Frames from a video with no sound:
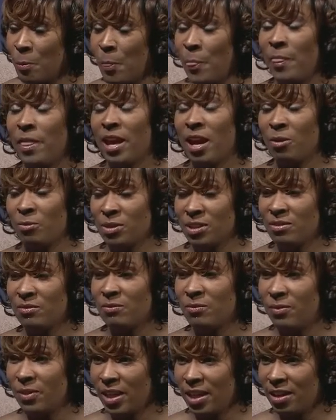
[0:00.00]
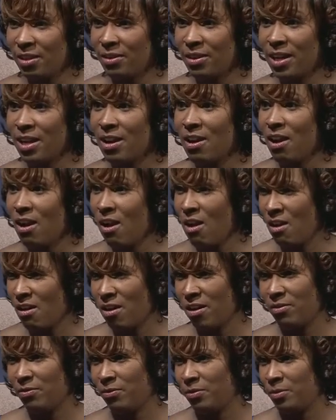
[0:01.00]
That was very
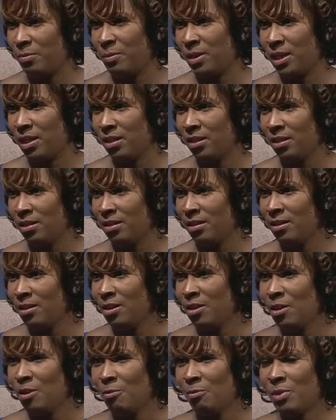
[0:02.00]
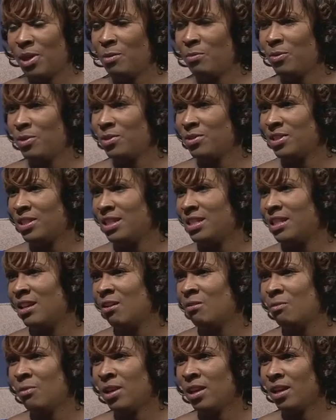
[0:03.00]
hard for me. People used to tell
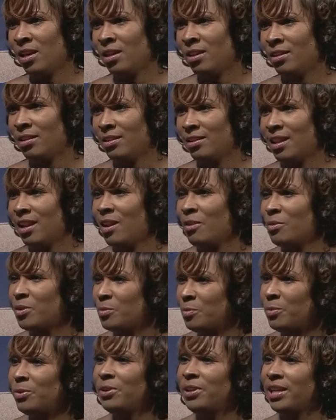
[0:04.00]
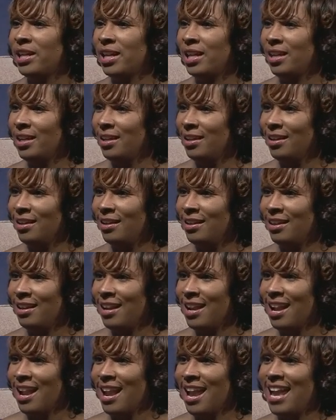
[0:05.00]
me that I was pretty.
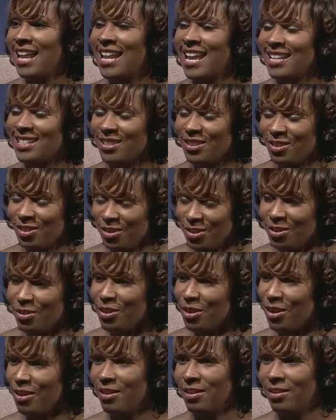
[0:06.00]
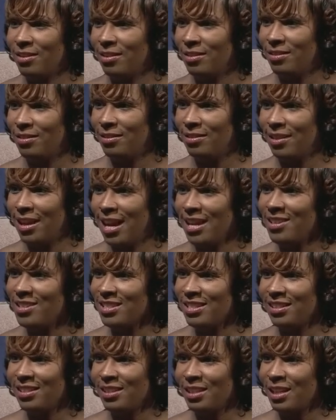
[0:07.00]
And as a little girl, I used
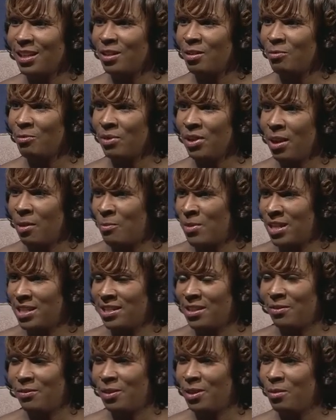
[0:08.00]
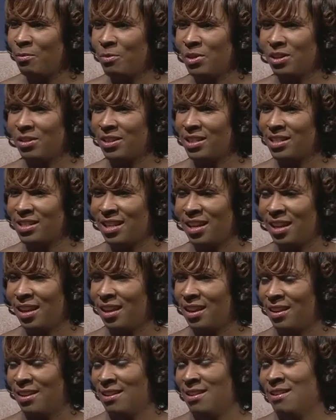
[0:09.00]
to look at myself in the mirror and say,
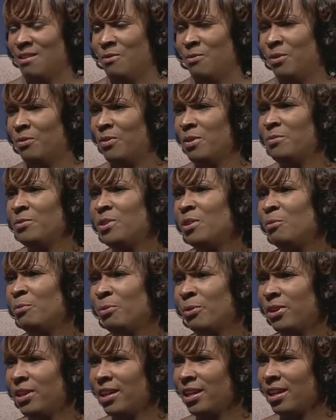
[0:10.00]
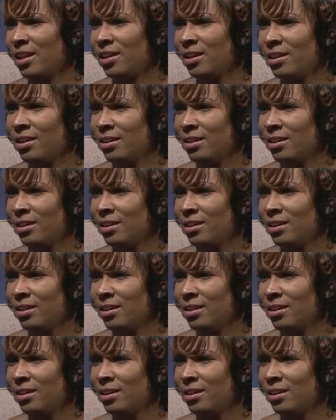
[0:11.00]
well, if I'm so pretty,